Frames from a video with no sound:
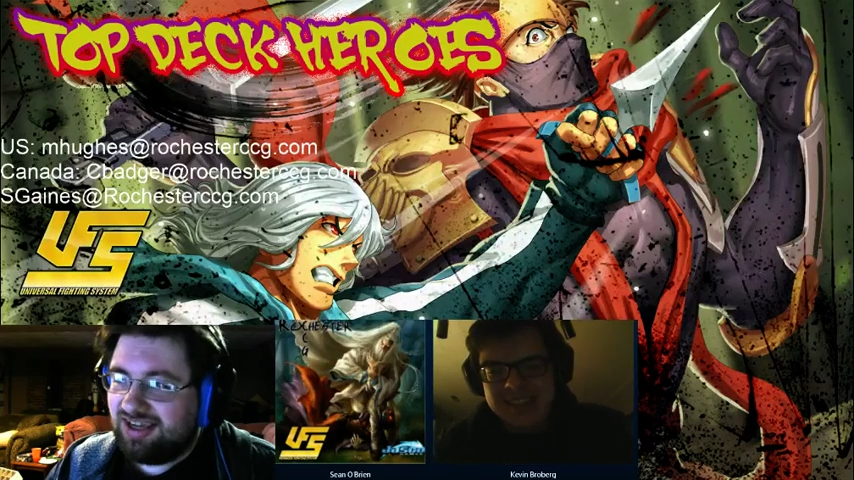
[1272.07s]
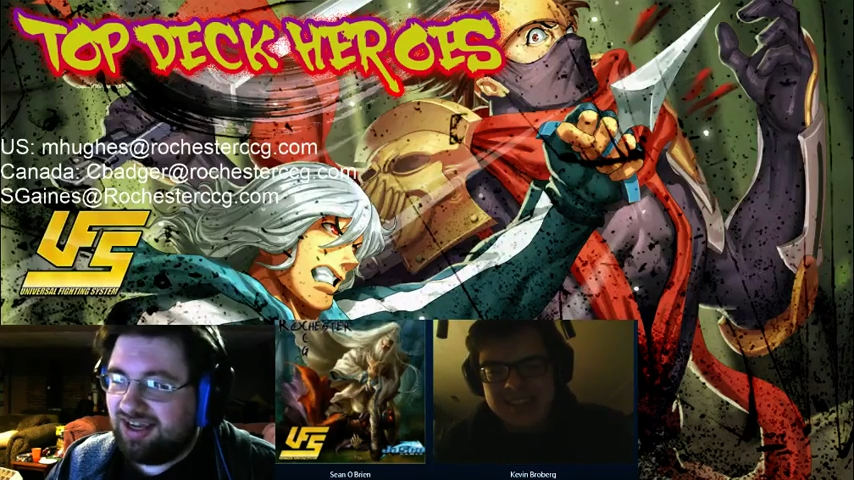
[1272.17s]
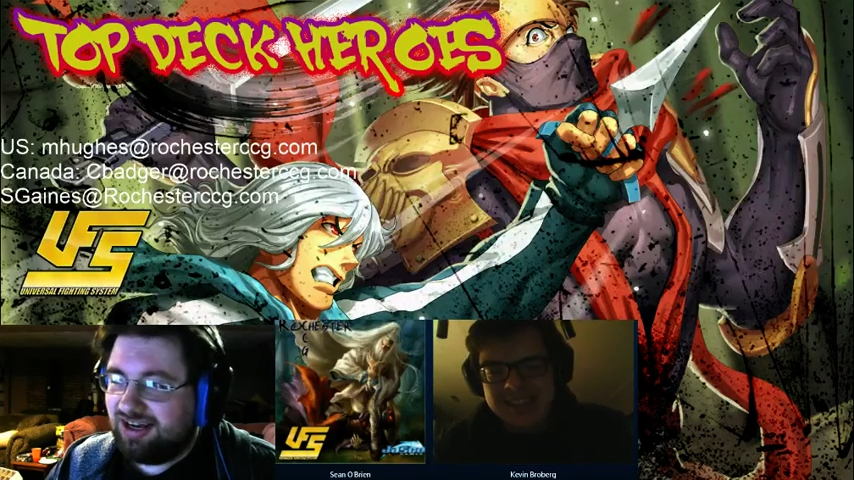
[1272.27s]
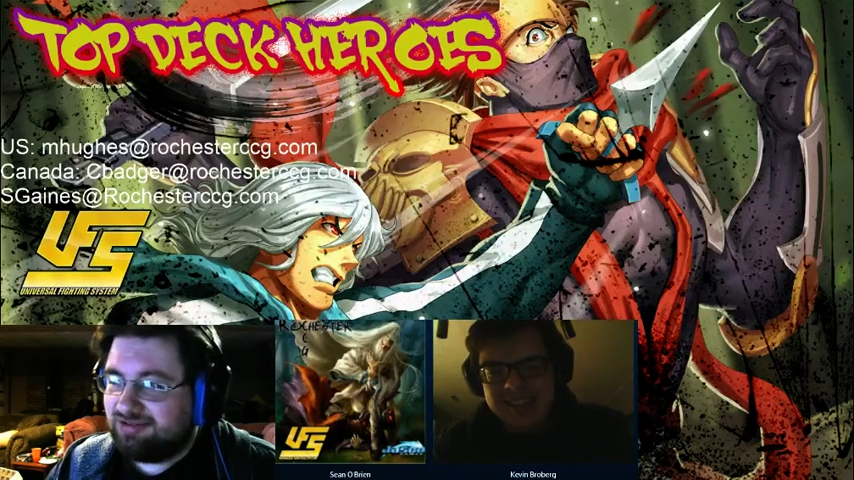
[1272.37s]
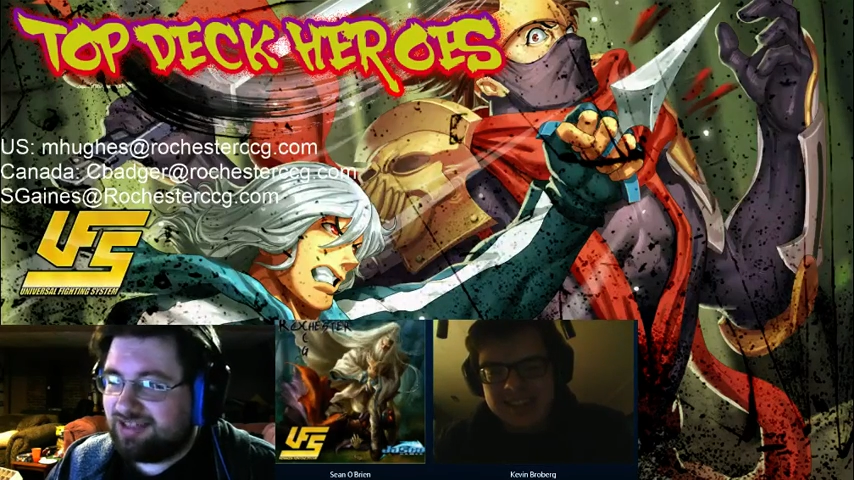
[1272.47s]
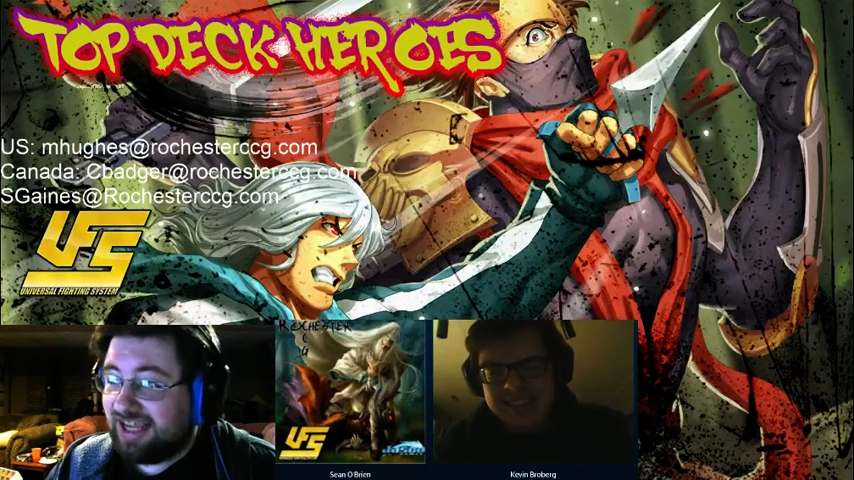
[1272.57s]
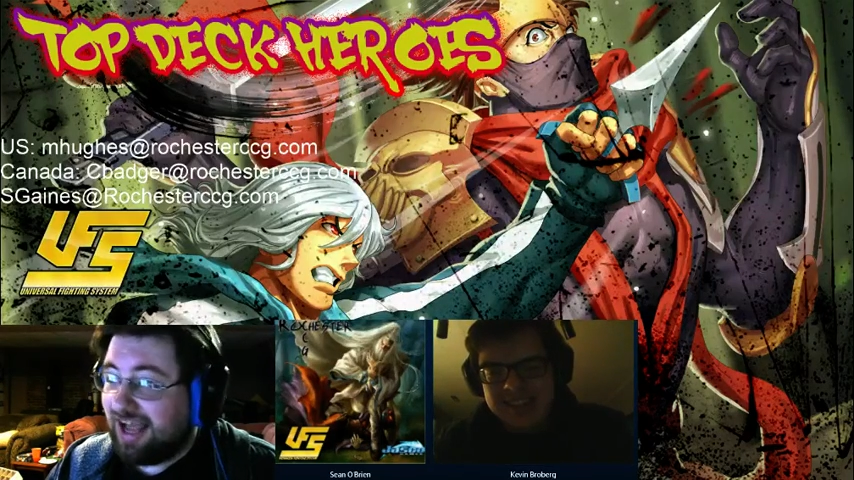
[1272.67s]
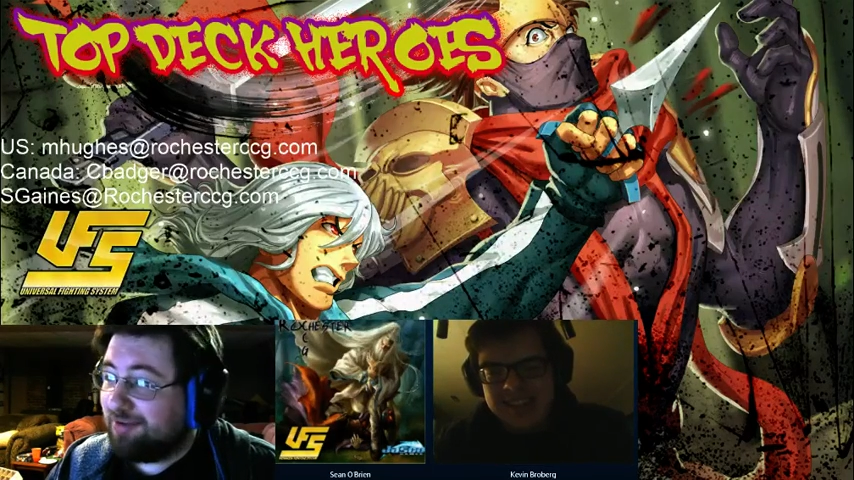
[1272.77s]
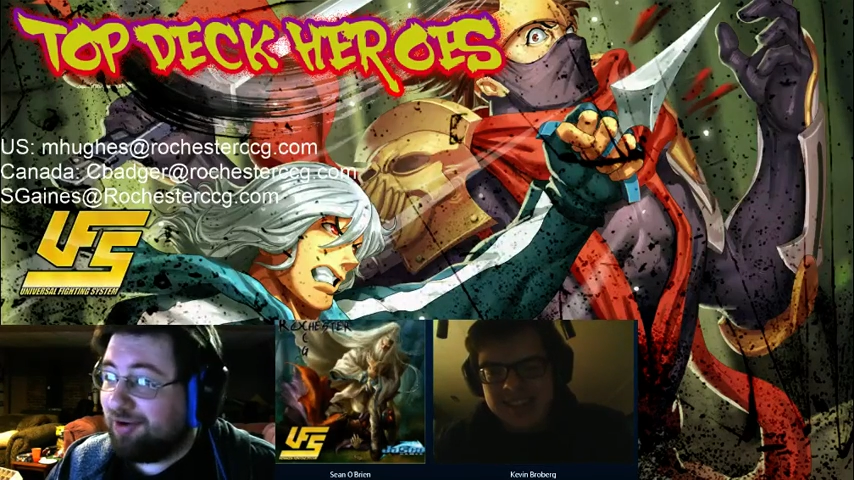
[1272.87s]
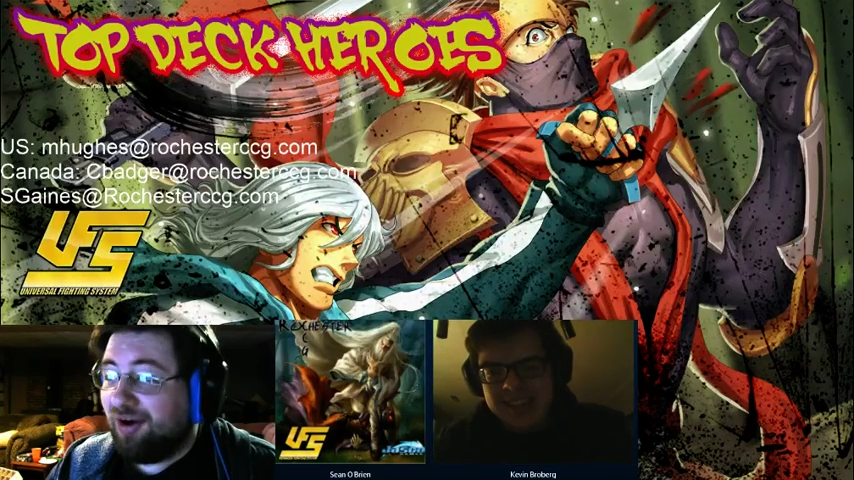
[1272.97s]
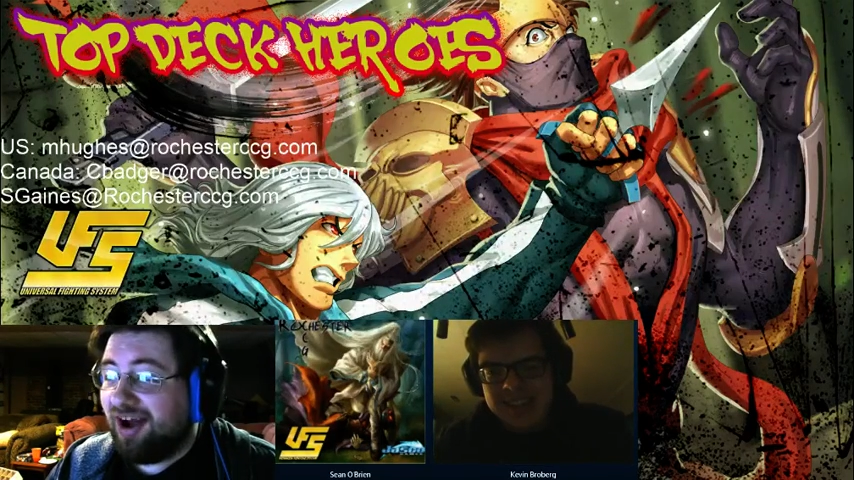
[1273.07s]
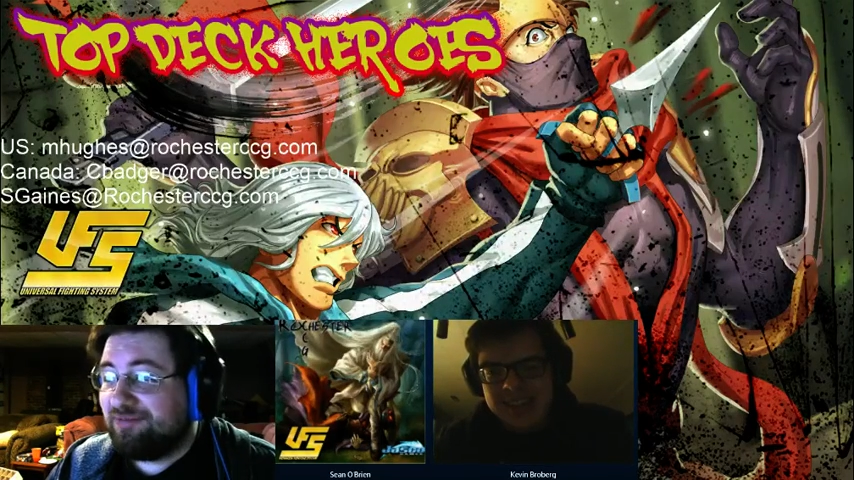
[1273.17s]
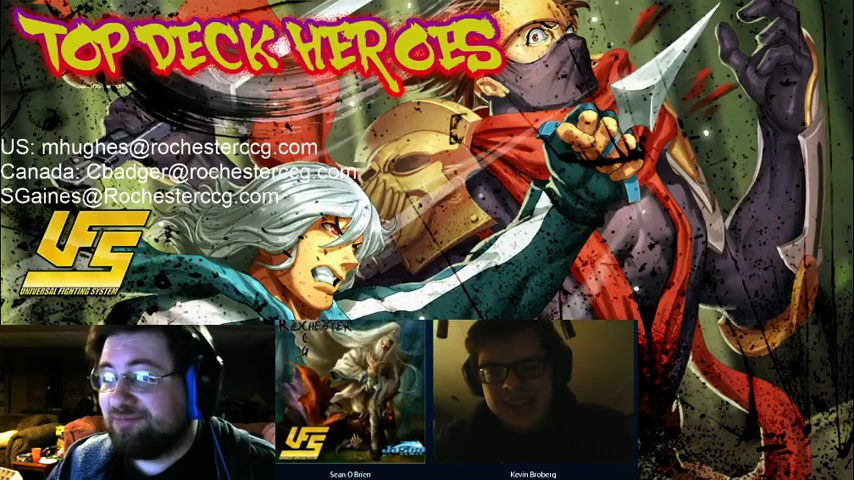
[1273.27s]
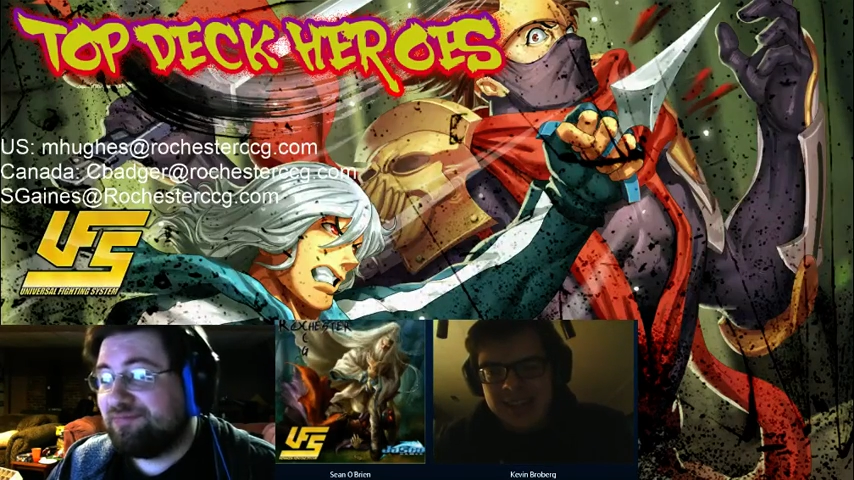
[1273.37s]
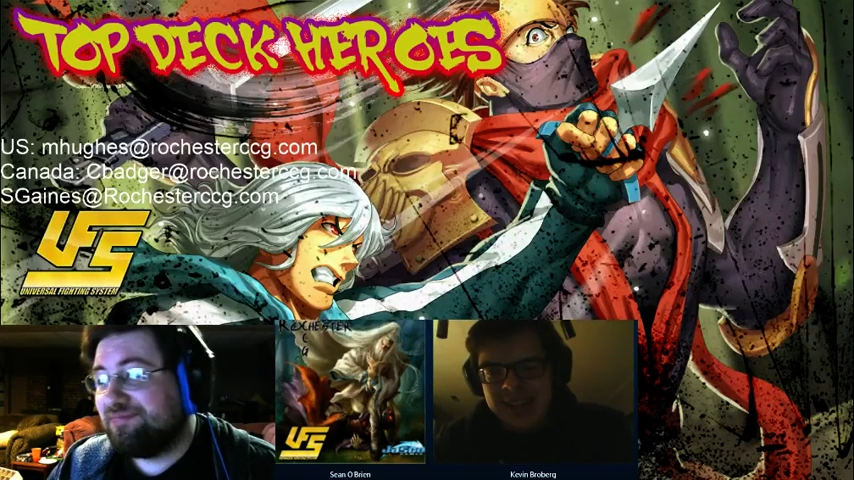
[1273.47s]
And I was like, I'm at
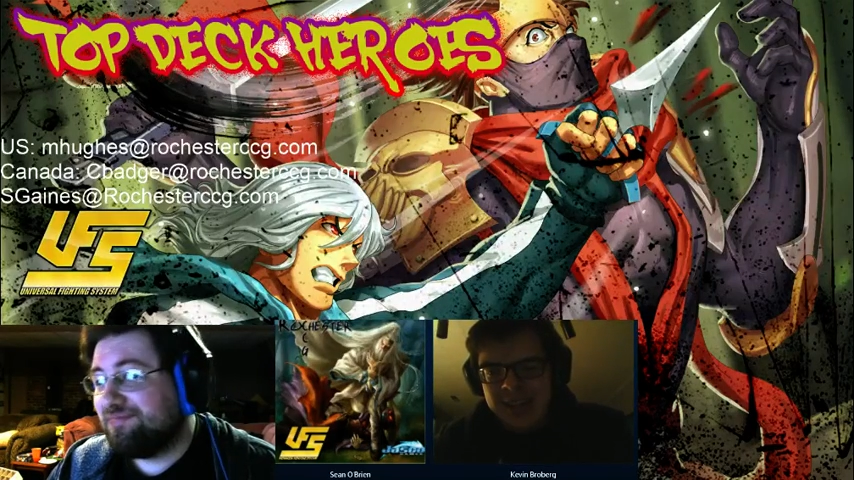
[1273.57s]
1.